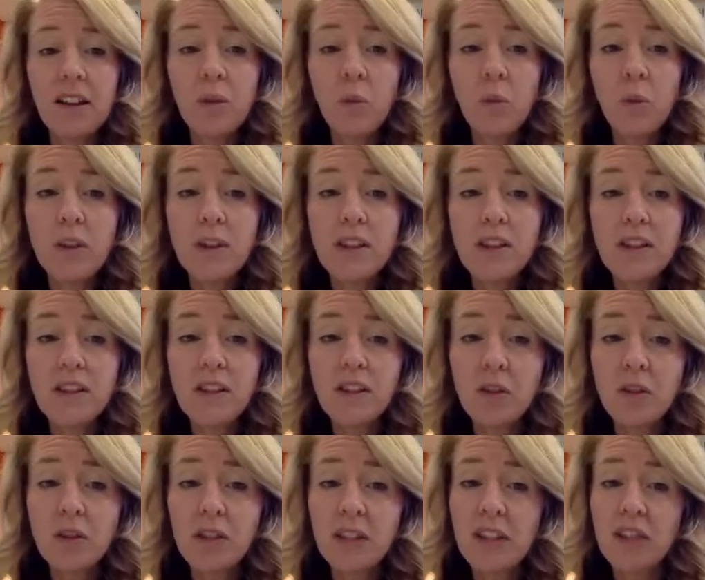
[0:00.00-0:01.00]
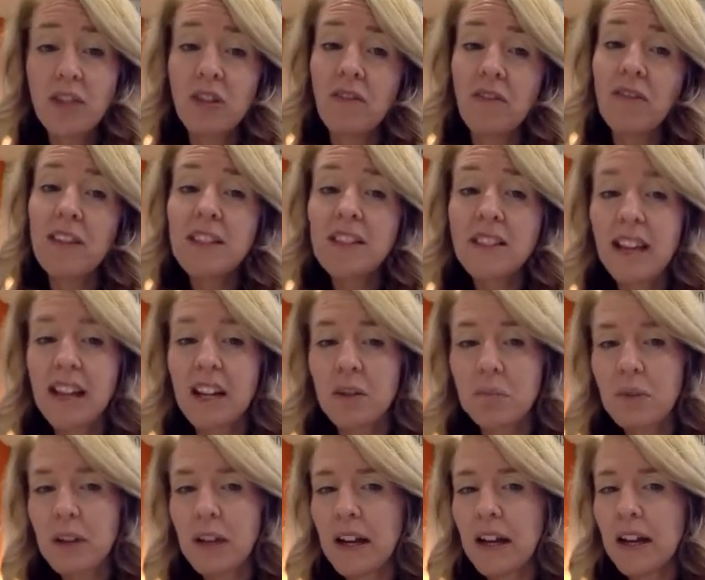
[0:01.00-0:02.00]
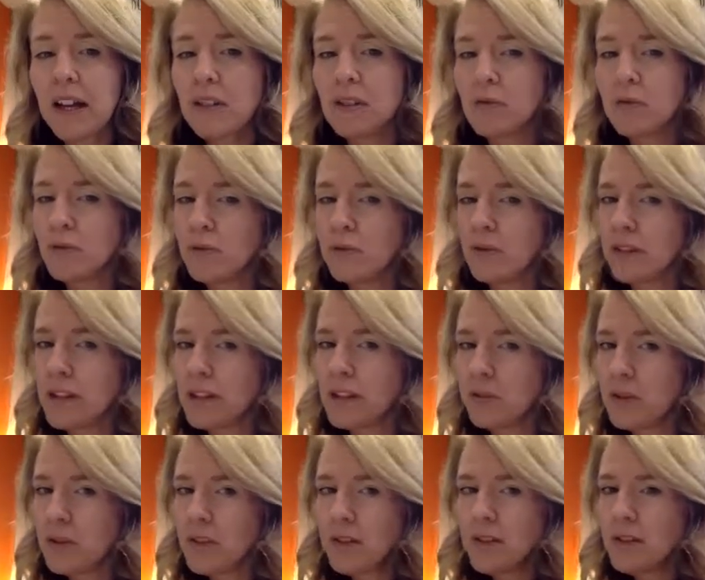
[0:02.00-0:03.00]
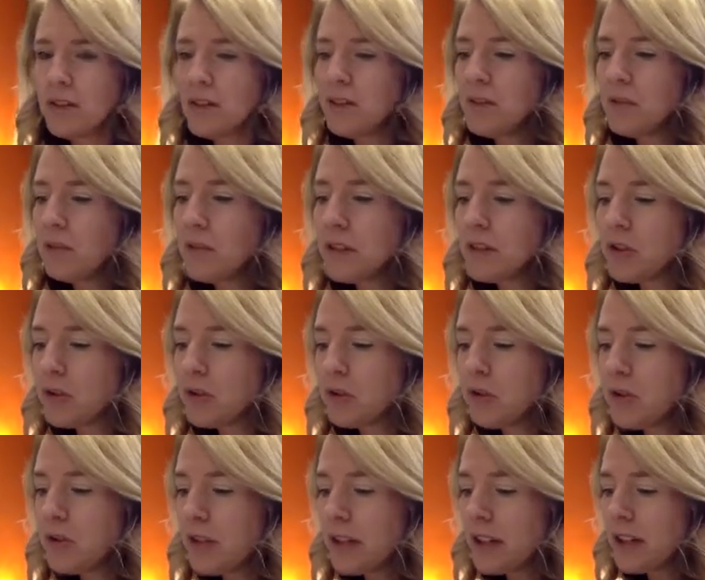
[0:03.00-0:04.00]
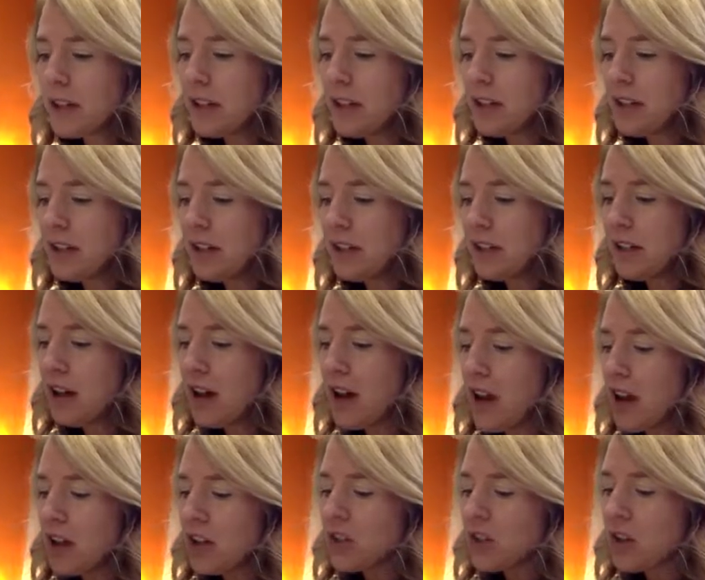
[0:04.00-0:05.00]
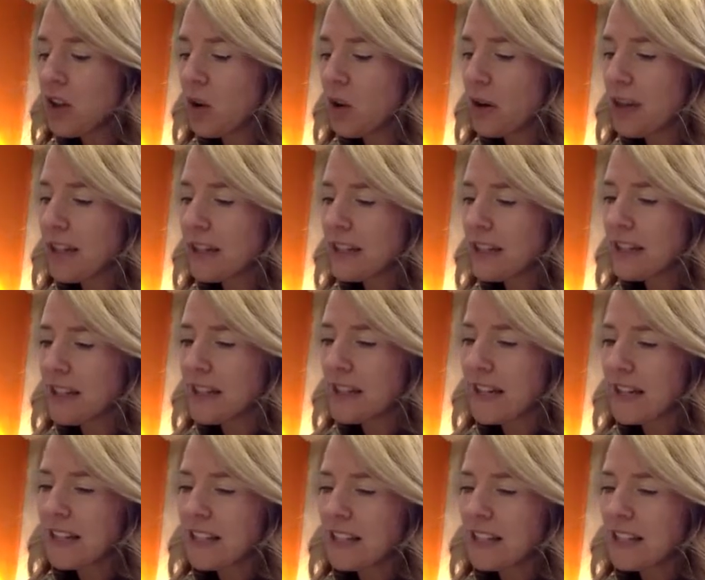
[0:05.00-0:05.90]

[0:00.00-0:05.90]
what's the association of this scatter plot? Ooh, this one is a little bit tricky. So it's